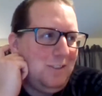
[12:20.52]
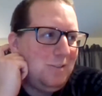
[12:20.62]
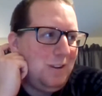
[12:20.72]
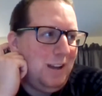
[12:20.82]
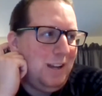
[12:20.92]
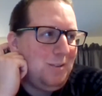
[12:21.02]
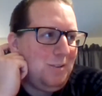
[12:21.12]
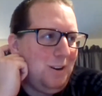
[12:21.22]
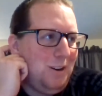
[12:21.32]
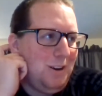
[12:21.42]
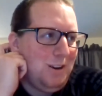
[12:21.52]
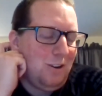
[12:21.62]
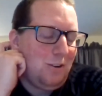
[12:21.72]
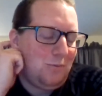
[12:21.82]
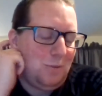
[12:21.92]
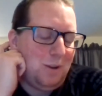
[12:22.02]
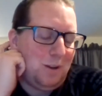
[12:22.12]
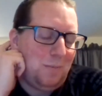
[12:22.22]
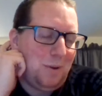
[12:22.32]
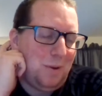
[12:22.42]
He'll learn a lot from
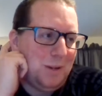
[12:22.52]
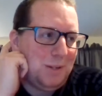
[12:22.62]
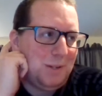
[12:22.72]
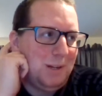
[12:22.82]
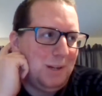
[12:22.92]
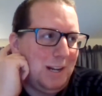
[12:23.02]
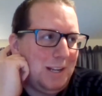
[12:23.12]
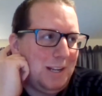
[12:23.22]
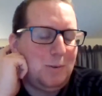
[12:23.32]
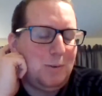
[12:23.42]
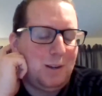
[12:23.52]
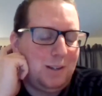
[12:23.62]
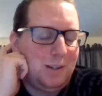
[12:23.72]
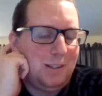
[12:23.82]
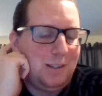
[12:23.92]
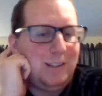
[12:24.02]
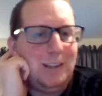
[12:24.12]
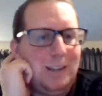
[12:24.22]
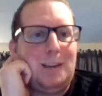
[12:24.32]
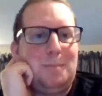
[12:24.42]
like a personal aspect as well, like
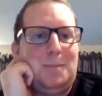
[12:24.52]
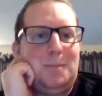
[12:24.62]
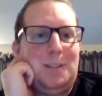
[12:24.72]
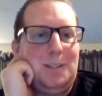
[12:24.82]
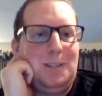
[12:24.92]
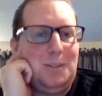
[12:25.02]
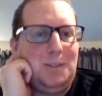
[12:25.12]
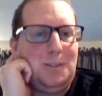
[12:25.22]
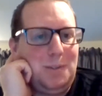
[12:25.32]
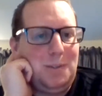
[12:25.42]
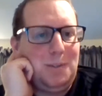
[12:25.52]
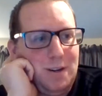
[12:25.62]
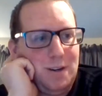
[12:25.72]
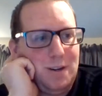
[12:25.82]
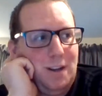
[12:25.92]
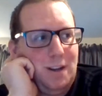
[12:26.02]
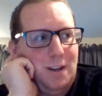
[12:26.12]
adapting to a different environment.